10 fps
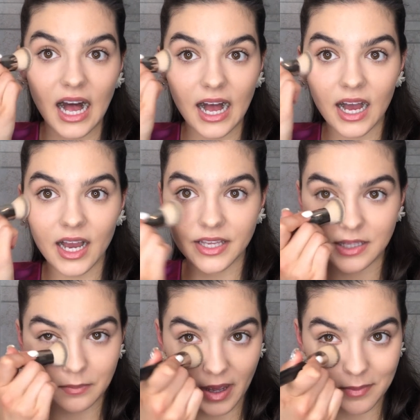I
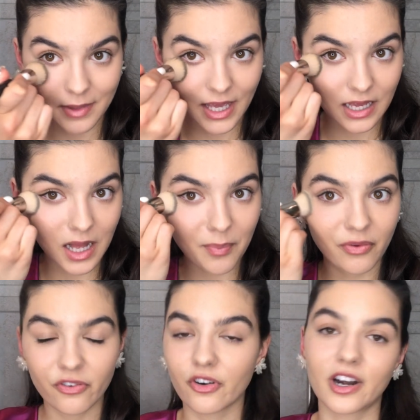did my makeup
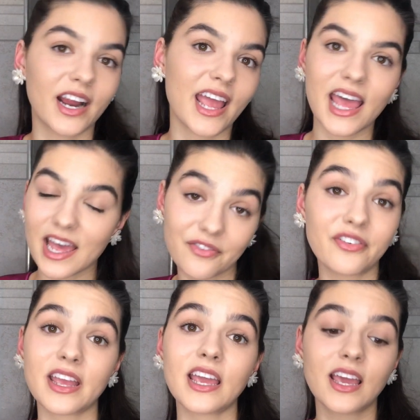for
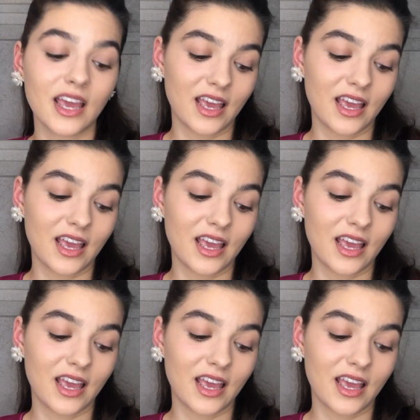every